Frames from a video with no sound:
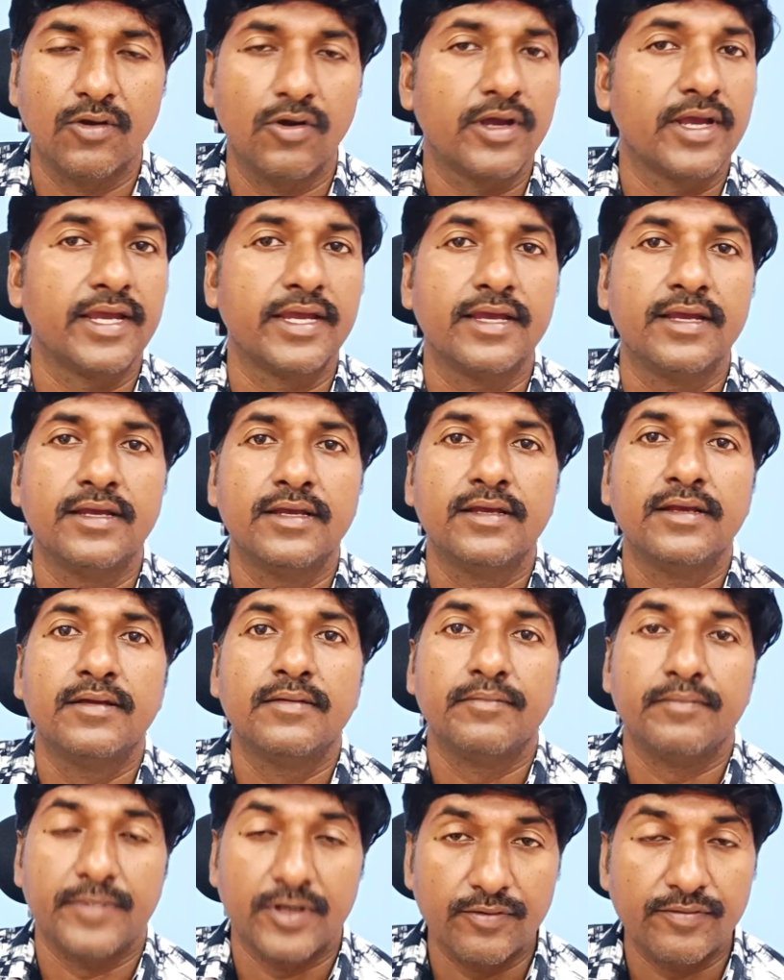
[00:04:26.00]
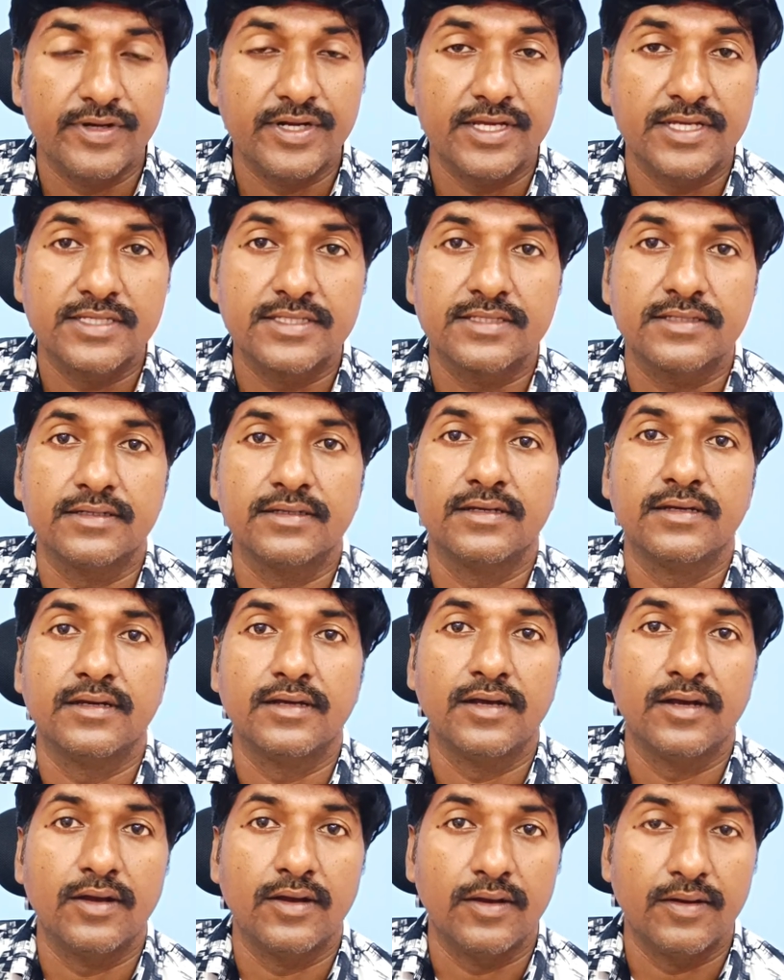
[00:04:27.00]
Okay, nowadays
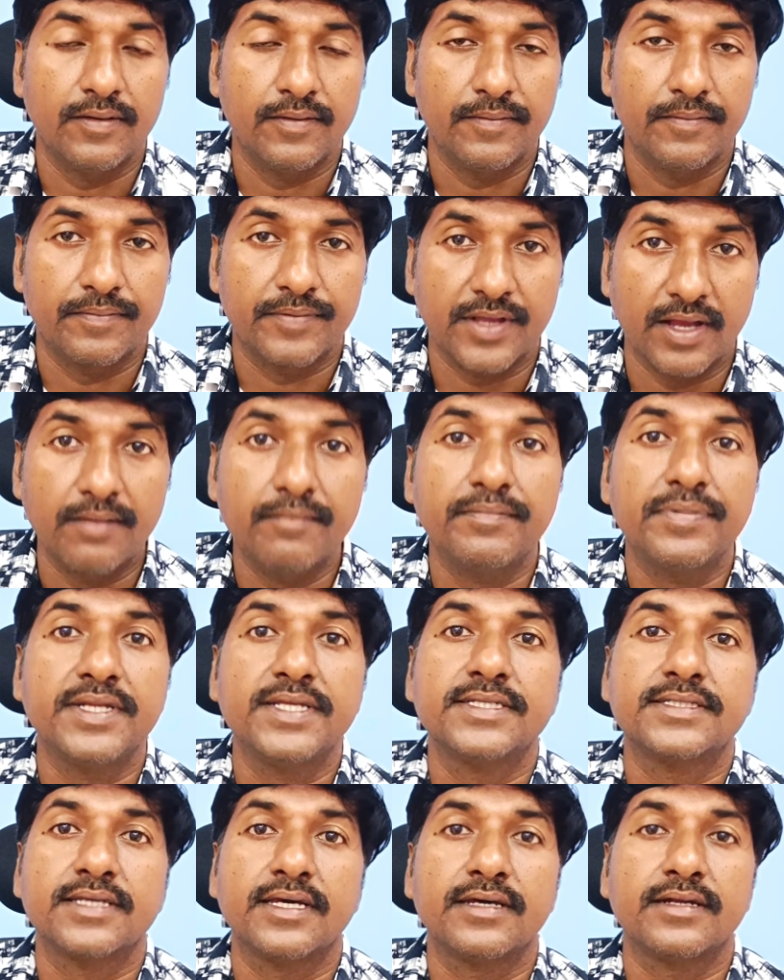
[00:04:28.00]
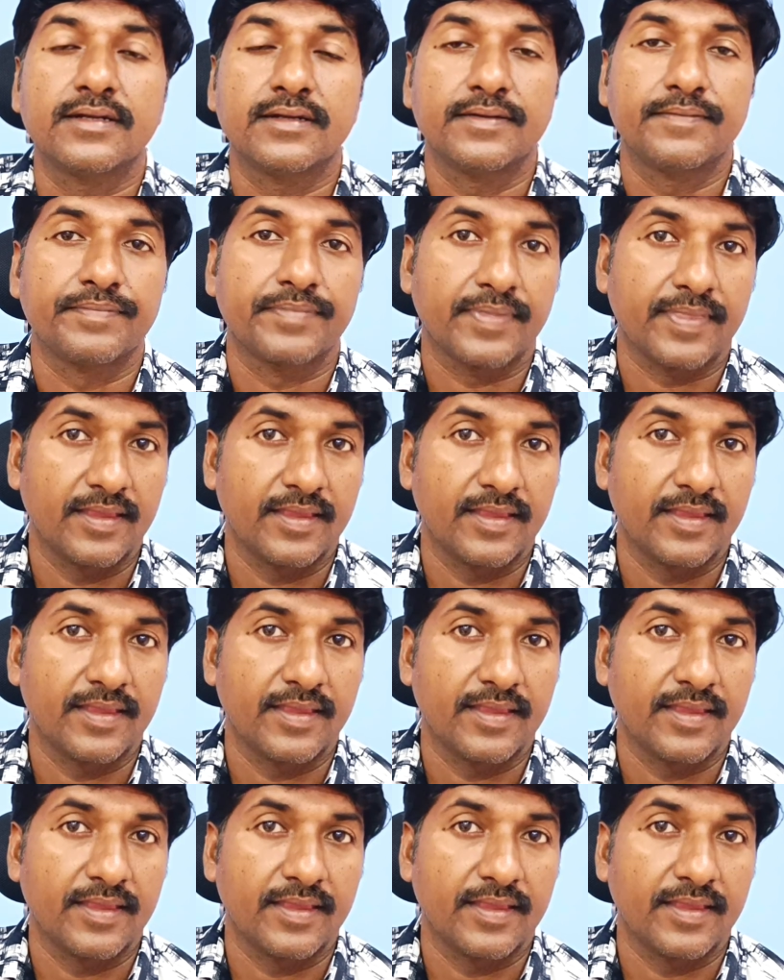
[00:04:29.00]
companies are